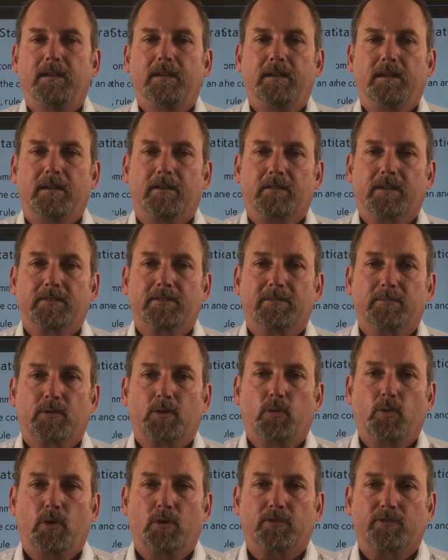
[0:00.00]
Here are some
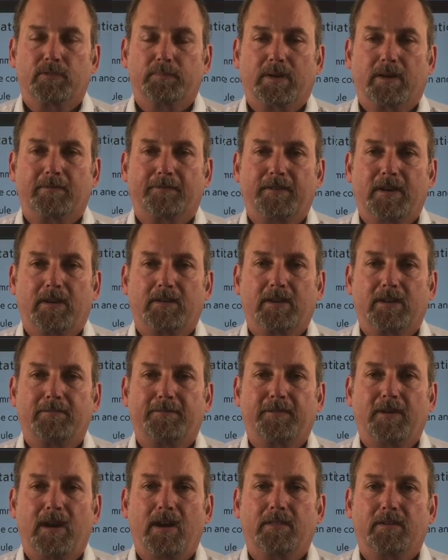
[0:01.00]
quotes from our founding
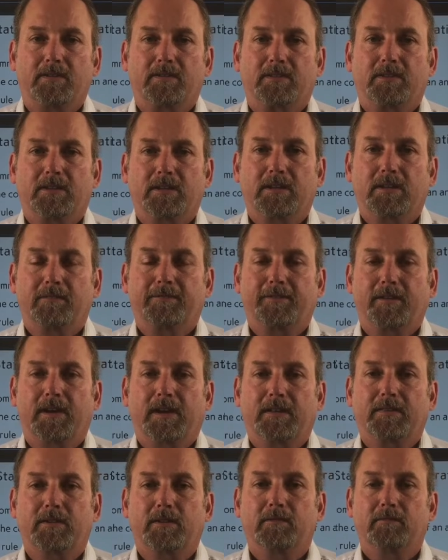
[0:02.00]
fathers
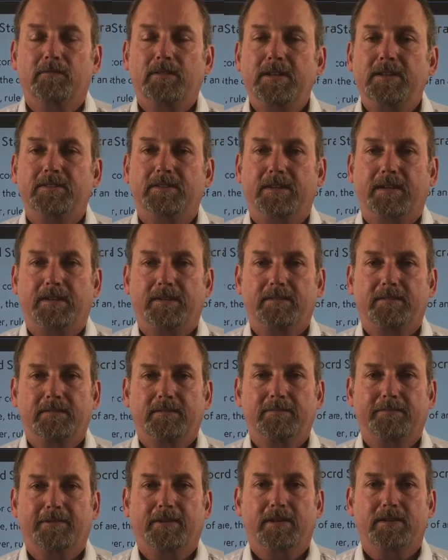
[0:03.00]
clarifying their reasoning
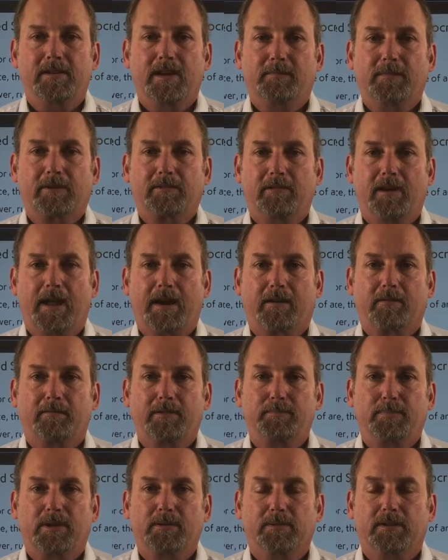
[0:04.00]
for a democratic
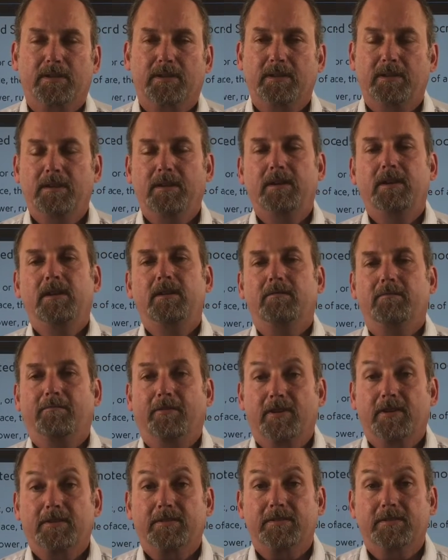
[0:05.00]
republic
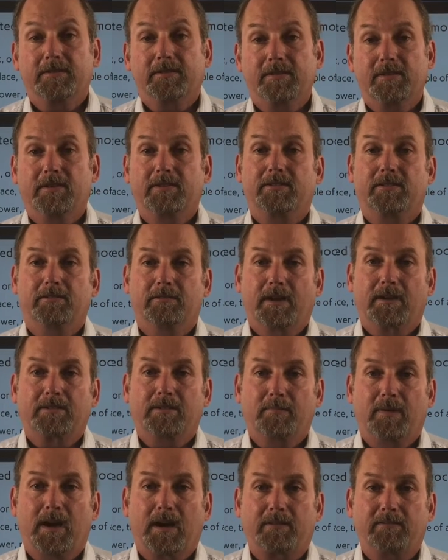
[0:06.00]
versus a direct
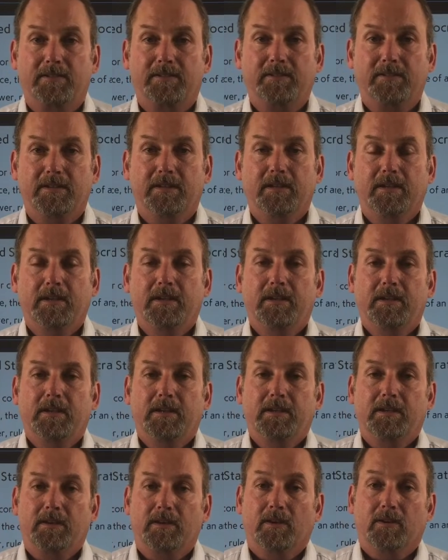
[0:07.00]
democracy.
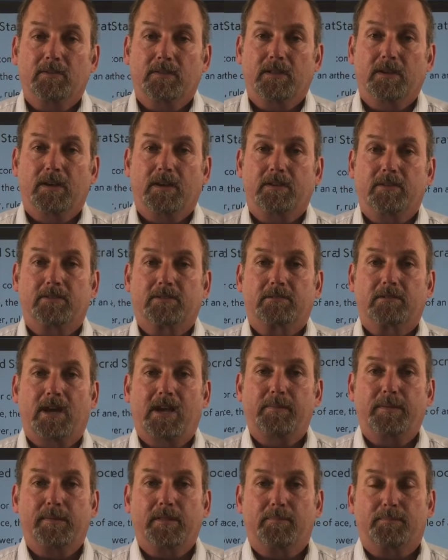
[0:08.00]
Note they are
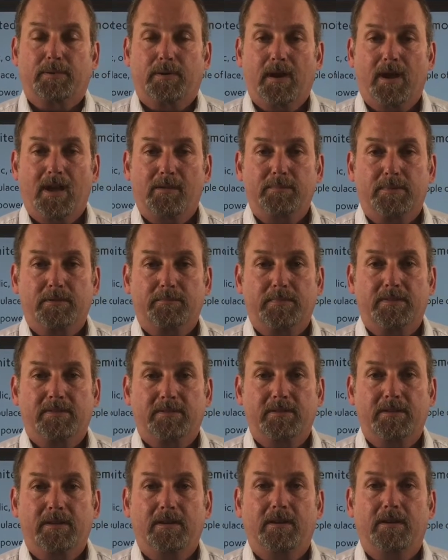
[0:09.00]
describing the
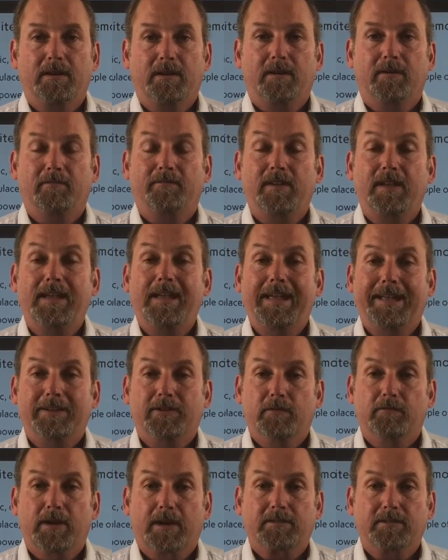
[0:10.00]
problems of a
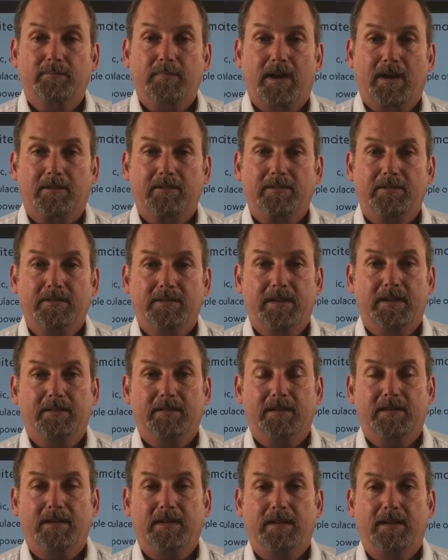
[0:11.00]
direct democracy
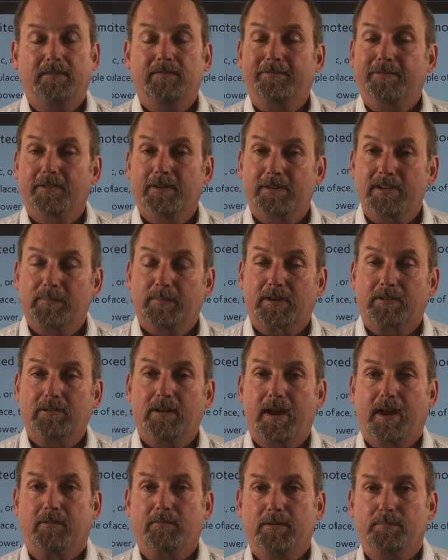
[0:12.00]
and the need for a
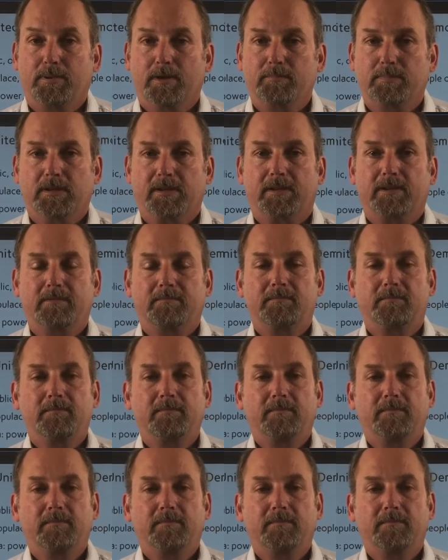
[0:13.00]
democratic republic.